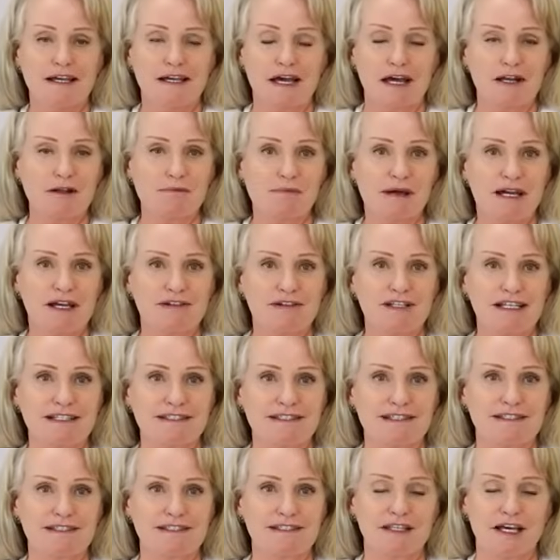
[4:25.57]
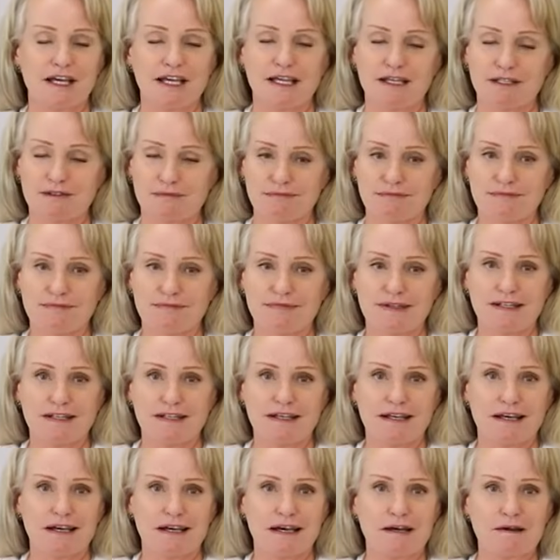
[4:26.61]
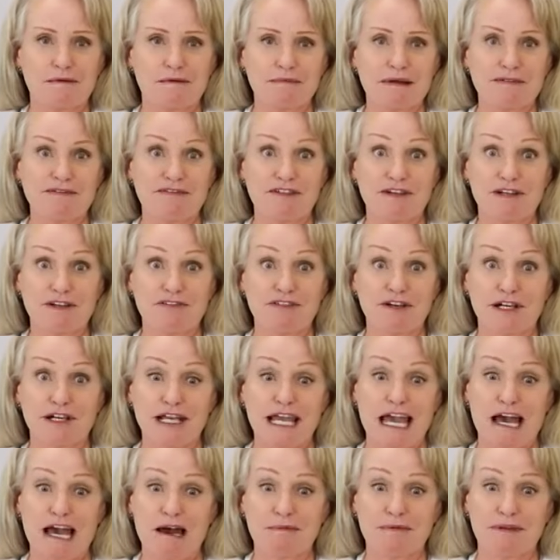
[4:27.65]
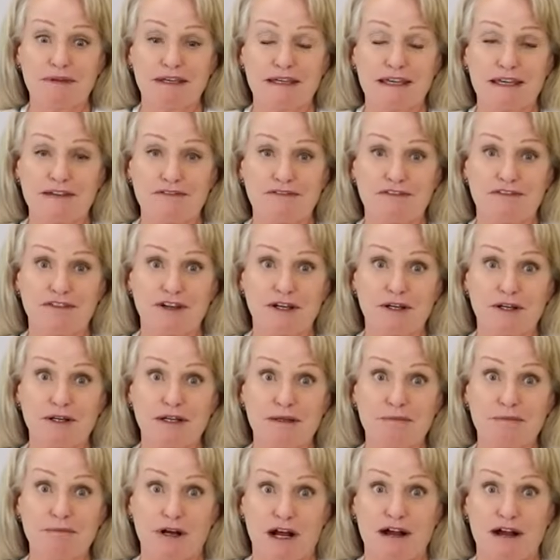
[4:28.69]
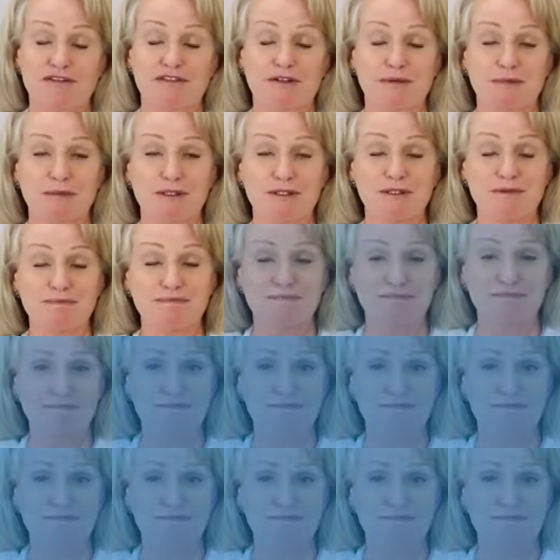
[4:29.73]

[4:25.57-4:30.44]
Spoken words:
got a Bionexis Lite very, very happy and very profitable.